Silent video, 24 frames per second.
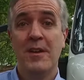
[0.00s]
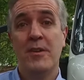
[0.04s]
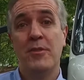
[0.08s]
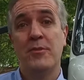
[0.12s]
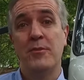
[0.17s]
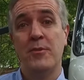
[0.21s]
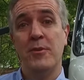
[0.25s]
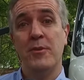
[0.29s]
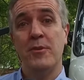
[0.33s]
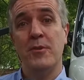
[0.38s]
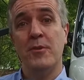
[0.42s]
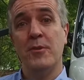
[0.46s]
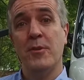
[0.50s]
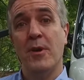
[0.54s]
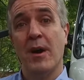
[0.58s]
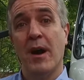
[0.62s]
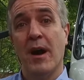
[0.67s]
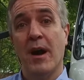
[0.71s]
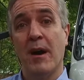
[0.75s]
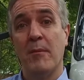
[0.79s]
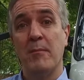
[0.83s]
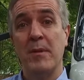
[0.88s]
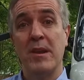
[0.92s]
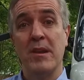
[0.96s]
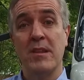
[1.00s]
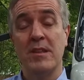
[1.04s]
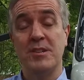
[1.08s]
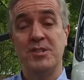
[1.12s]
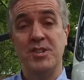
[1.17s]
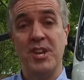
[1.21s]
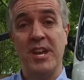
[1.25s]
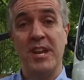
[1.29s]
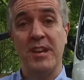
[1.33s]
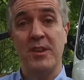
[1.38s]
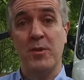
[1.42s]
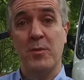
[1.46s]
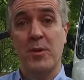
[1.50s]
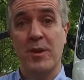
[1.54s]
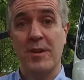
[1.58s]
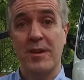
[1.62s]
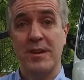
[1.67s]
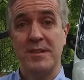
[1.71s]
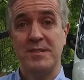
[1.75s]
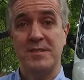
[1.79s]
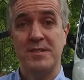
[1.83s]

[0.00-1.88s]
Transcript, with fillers: through middle of January.